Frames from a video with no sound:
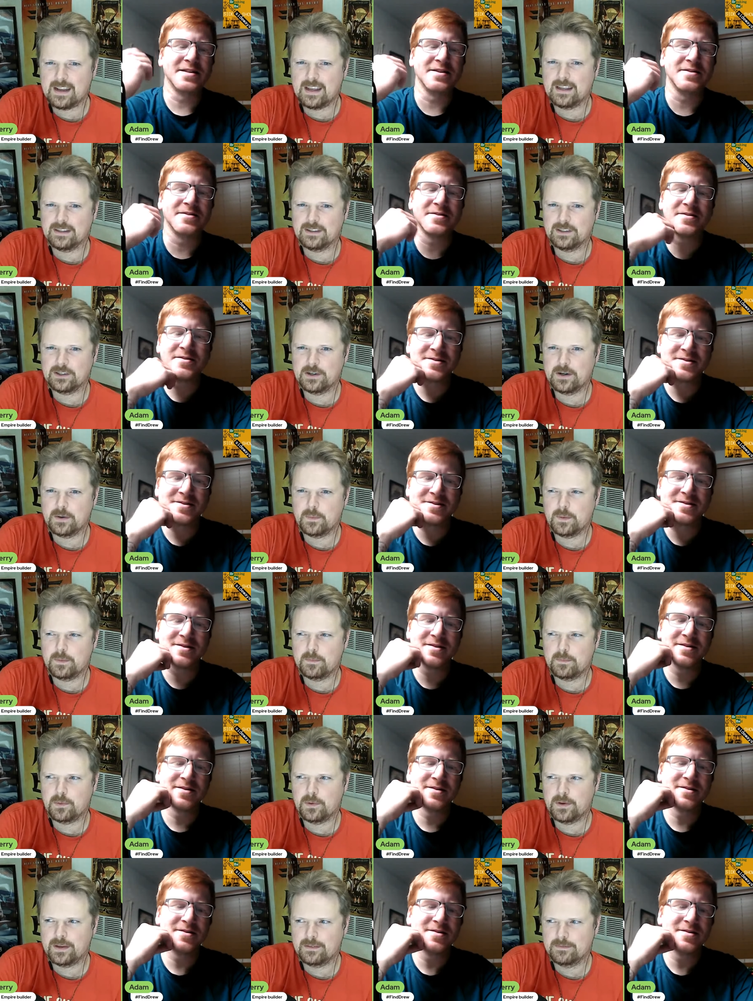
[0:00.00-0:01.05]
Speaker 1: Hitler at
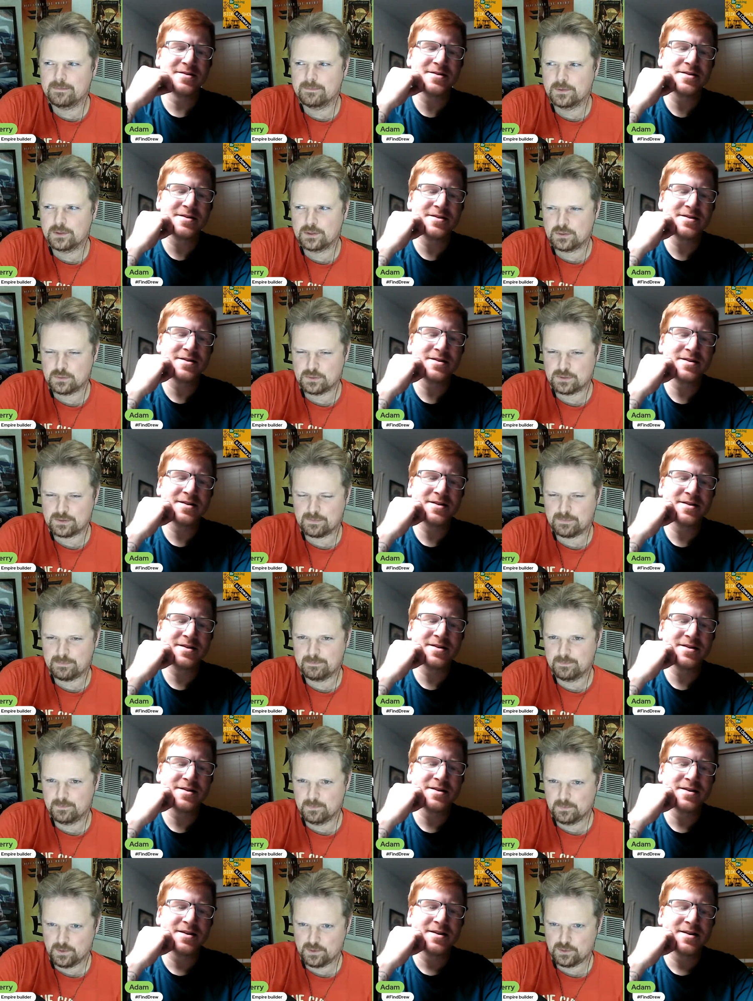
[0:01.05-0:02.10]
one point, which was
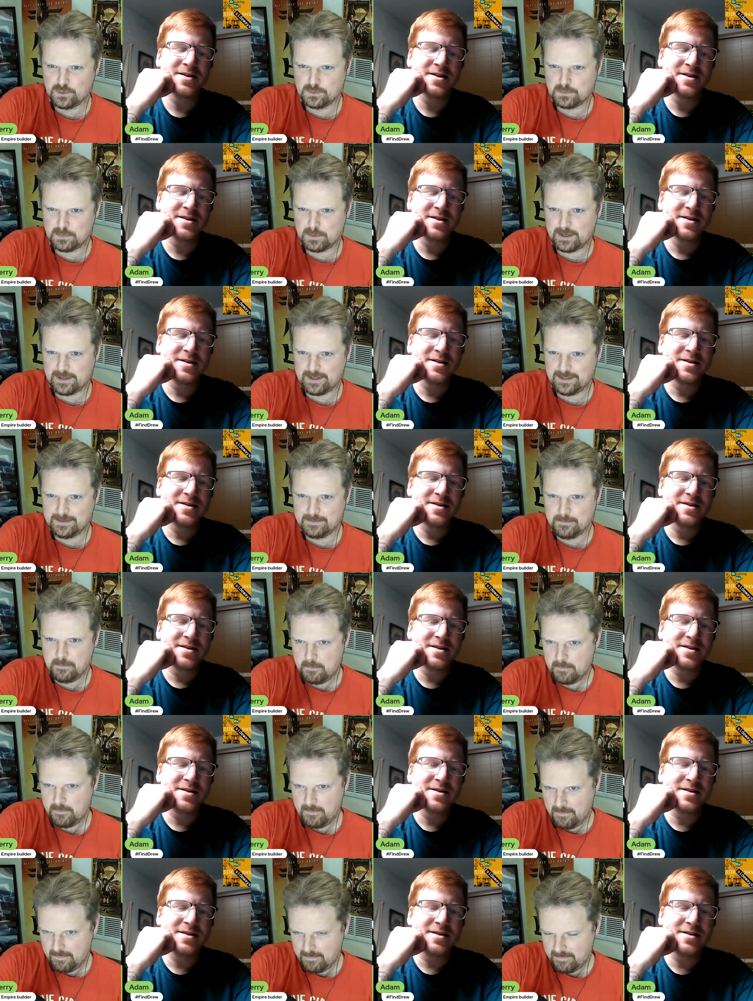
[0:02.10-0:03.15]
which was pretty good.
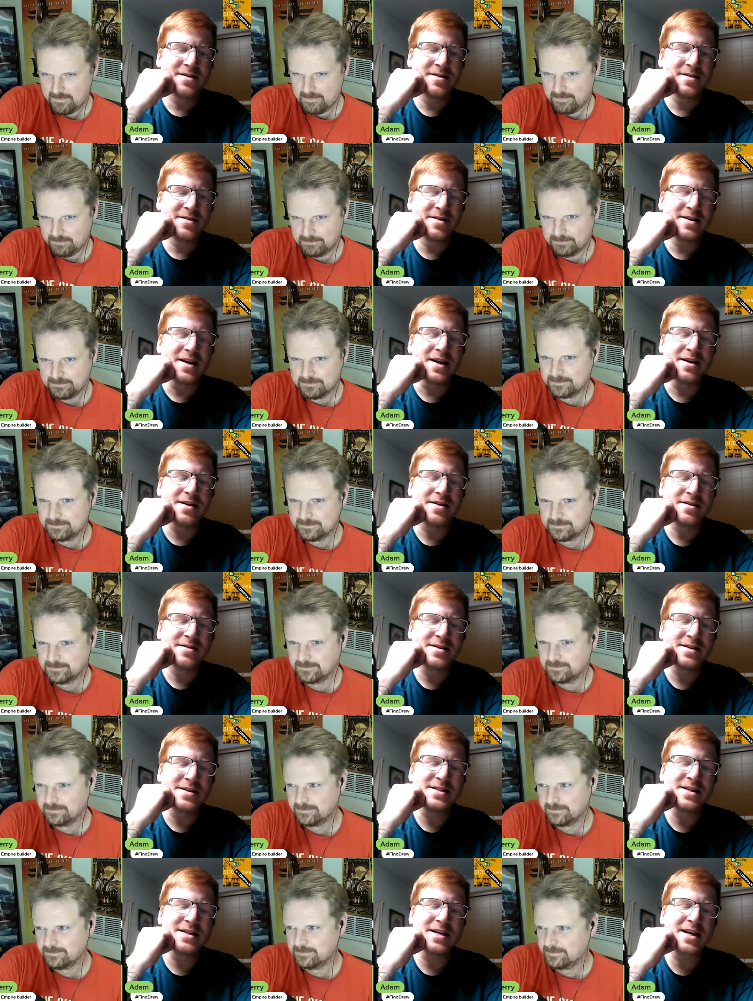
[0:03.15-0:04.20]
Yeah,
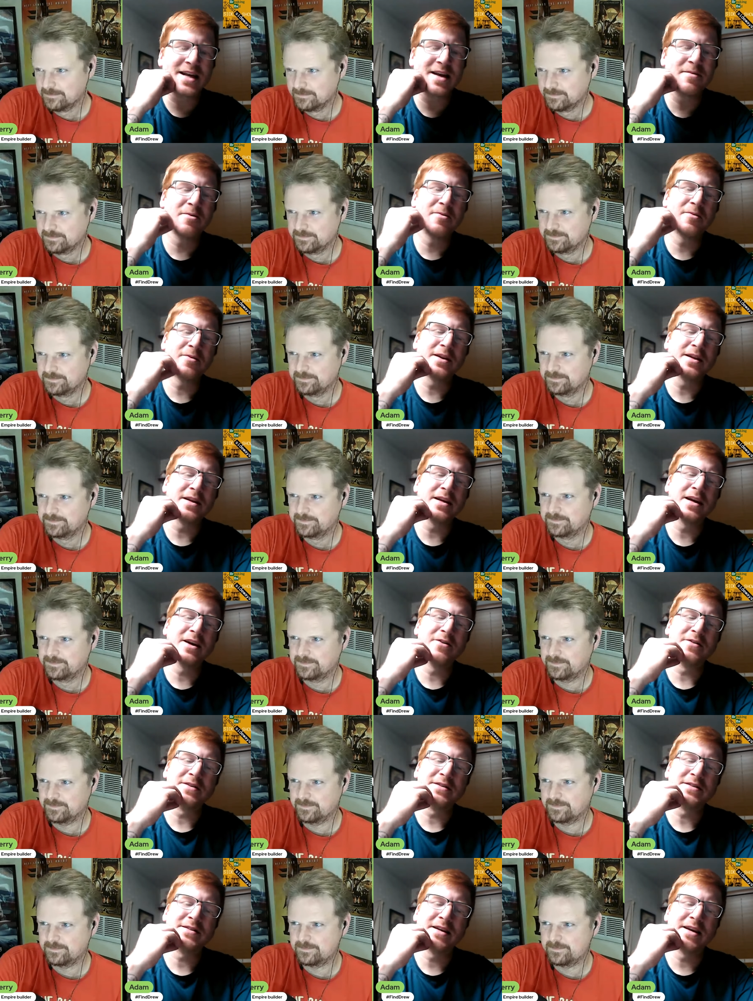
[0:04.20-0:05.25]
Speaker 2: he said I can't remember it, how
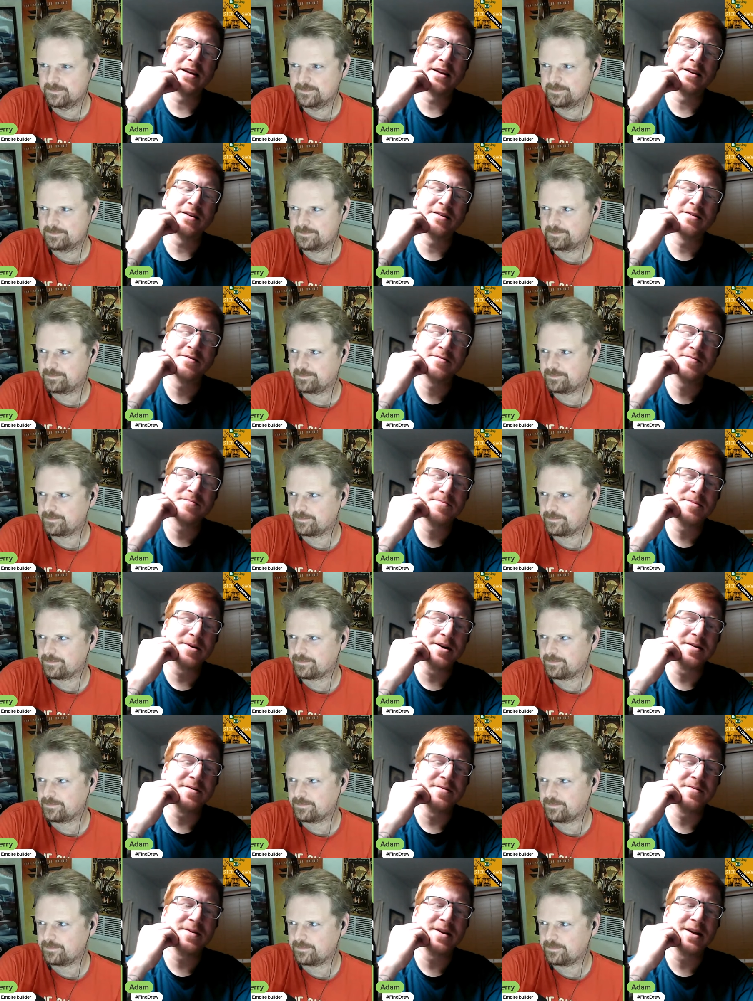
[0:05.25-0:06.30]
he said,
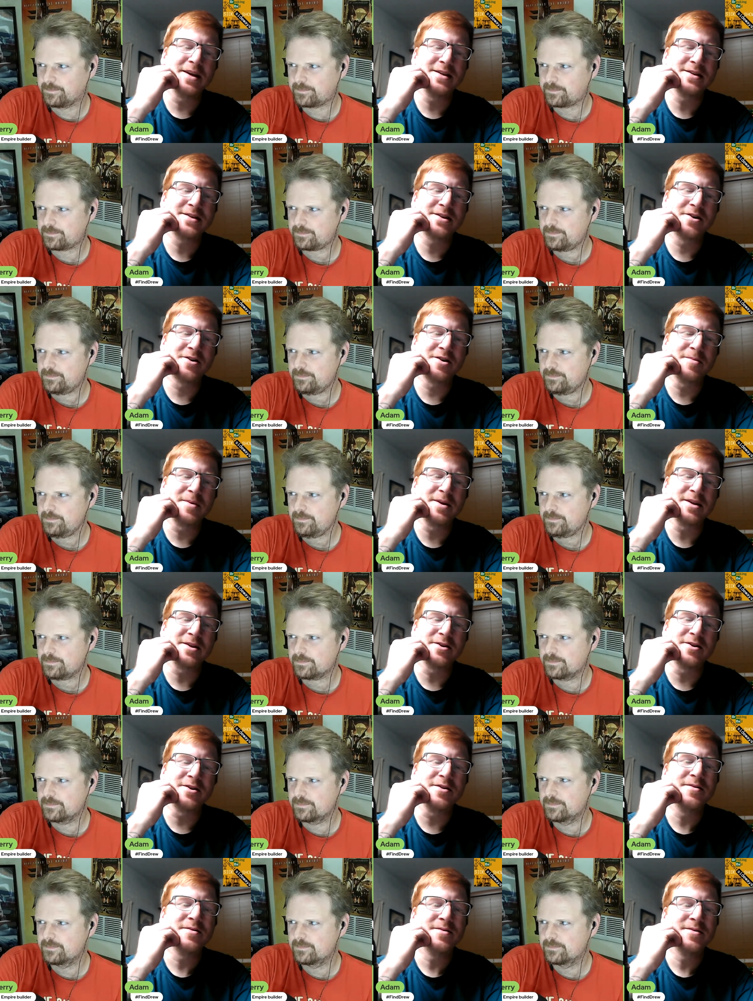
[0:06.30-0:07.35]
but yeah, he's called him
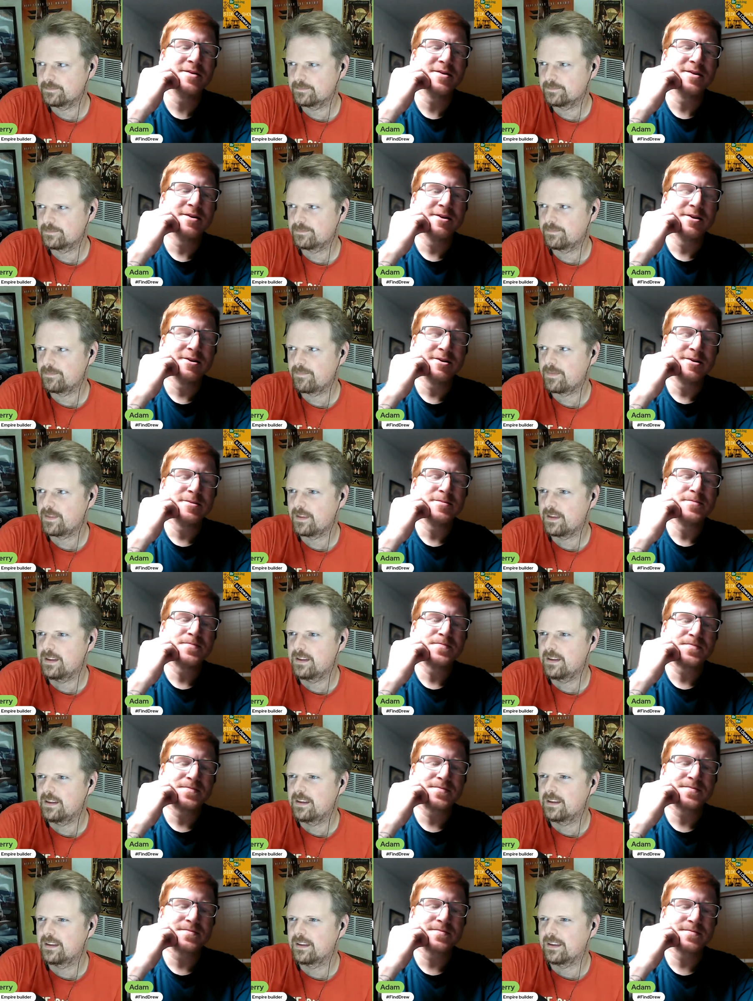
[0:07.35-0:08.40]
Hitler.
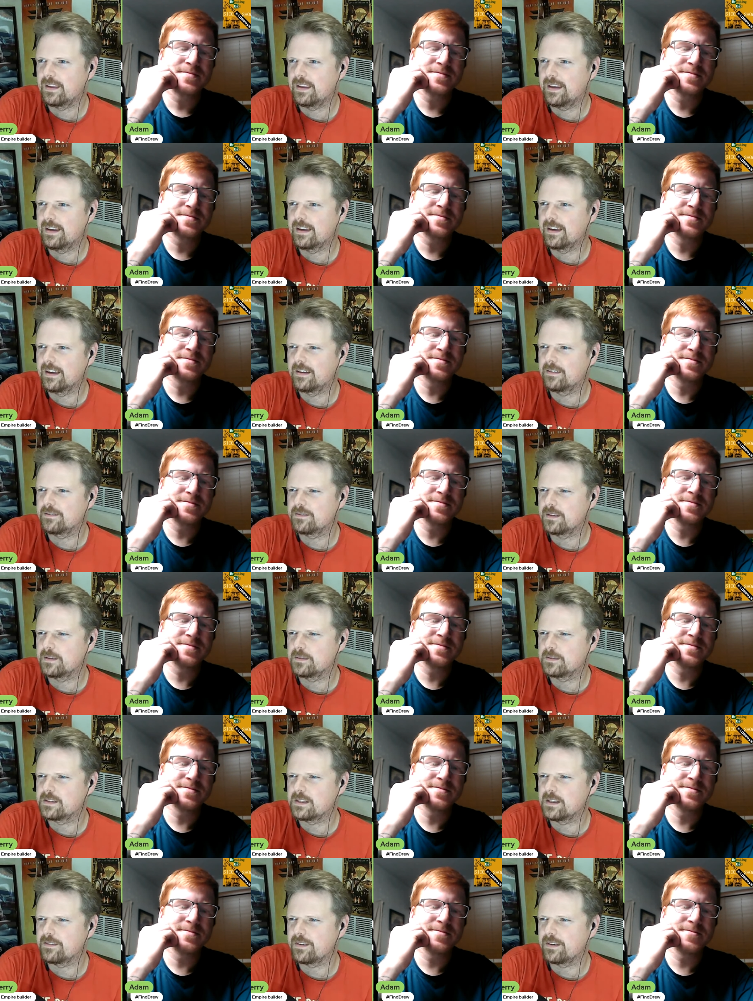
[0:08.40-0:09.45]
Speaker 1: Yeah, I,
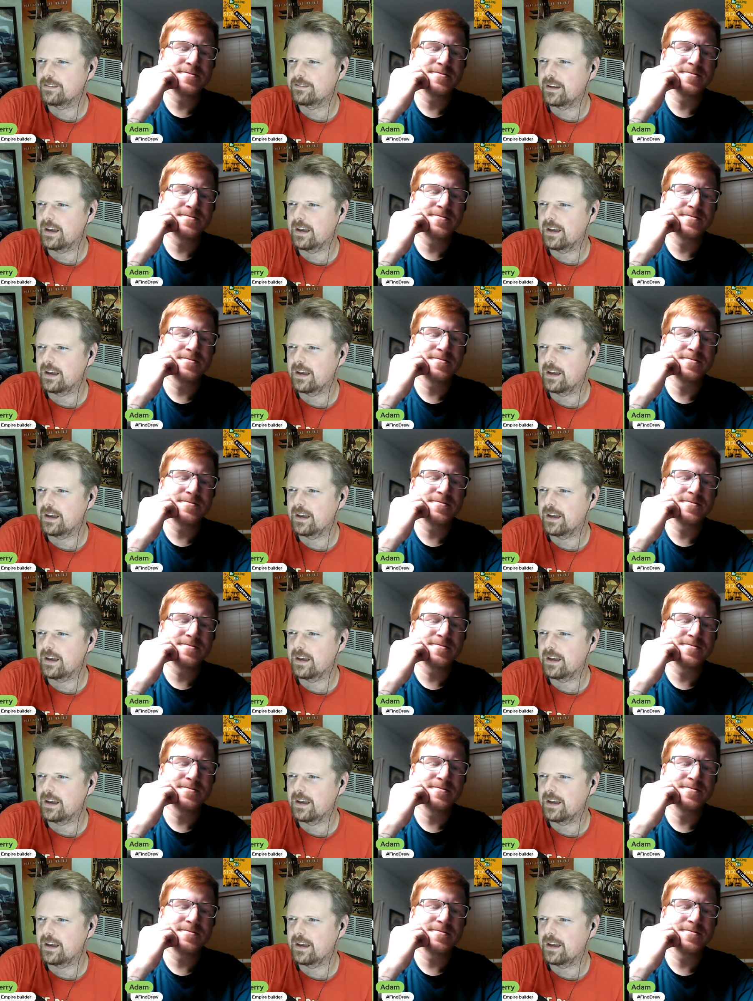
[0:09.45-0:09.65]
let's see if I've